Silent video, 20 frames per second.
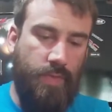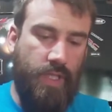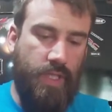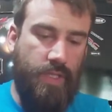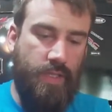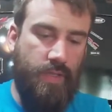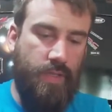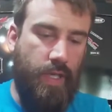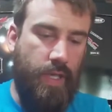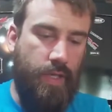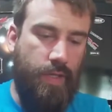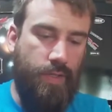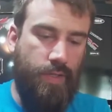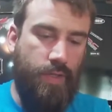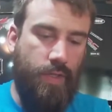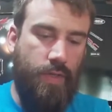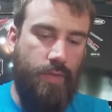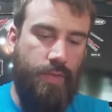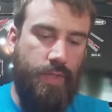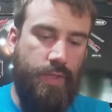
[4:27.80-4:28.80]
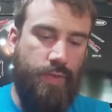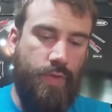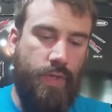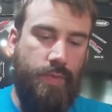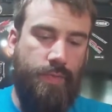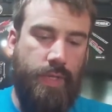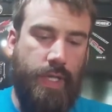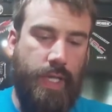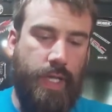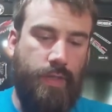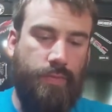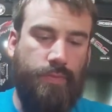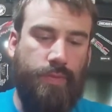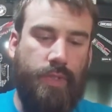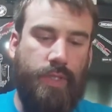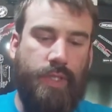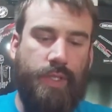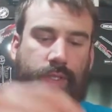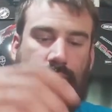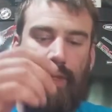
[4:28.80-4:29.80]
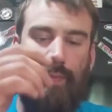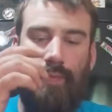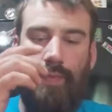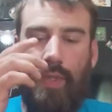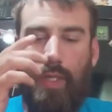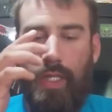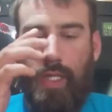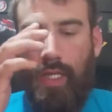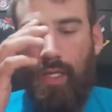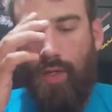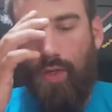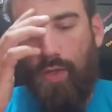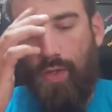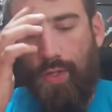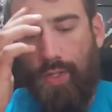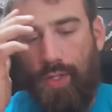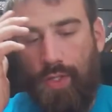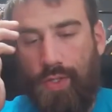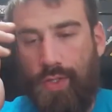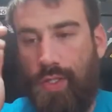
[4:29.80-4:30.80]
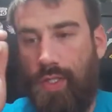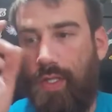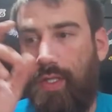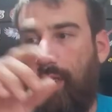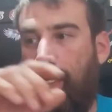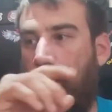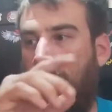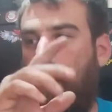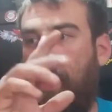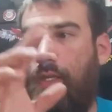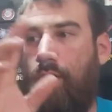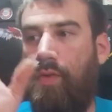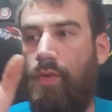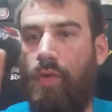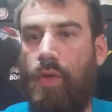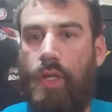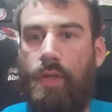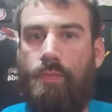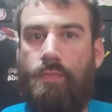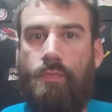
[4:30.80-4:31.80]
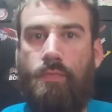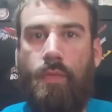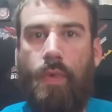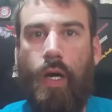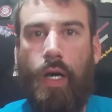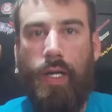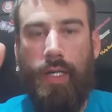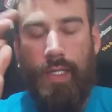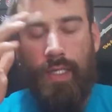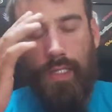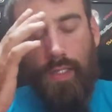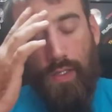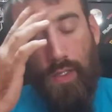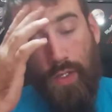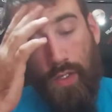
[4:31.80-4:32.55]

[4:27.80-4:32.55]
sliders are going to be trimmed down because I'm planning on using the creep body.